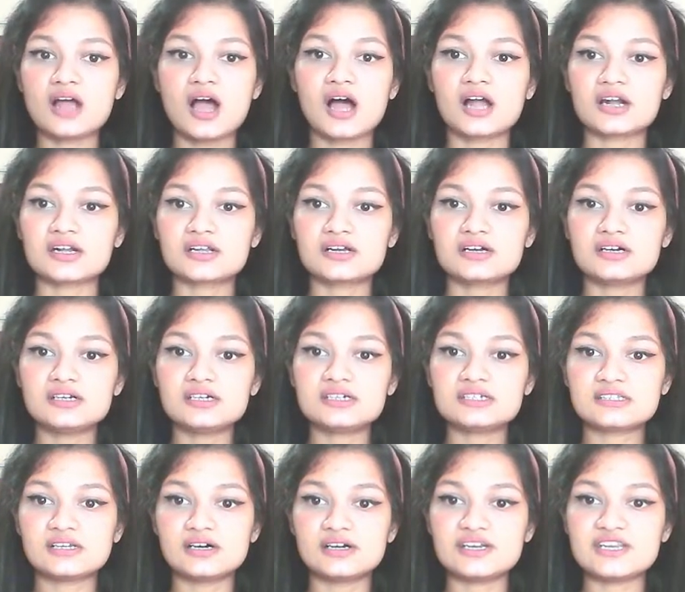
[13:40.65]
Article
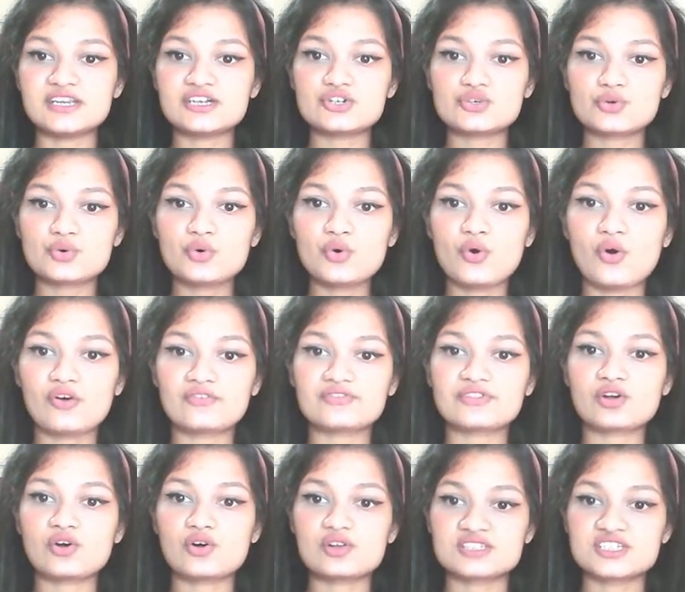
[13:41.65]
32 of
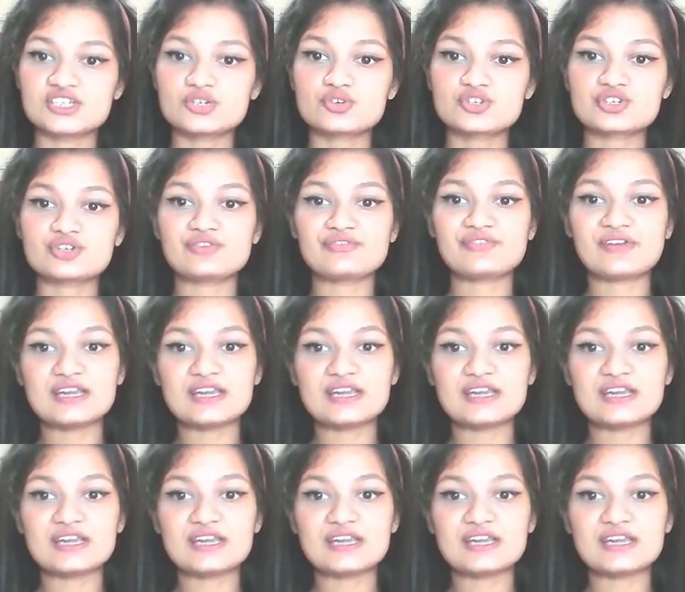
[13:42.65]
the Constitution of